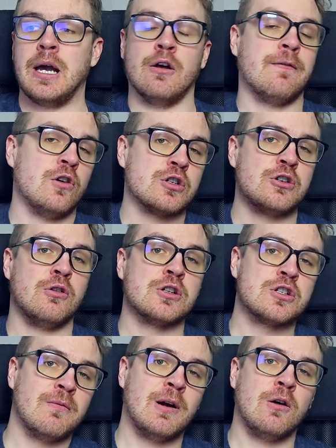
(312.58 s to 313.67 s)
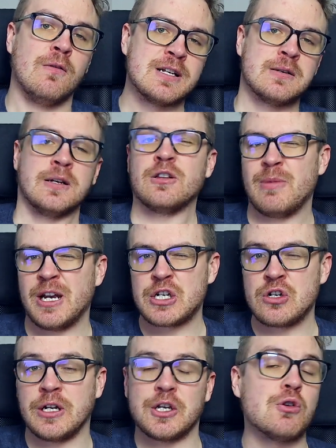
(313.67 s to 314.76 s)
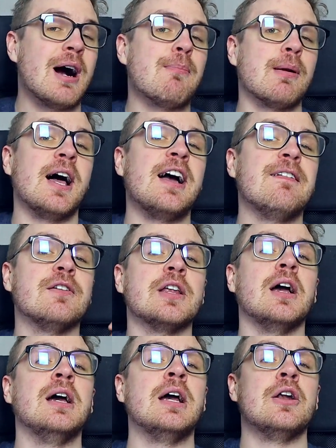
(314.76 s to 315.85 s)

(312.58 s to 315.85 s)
And of course, you also always need to make sure that you apply for the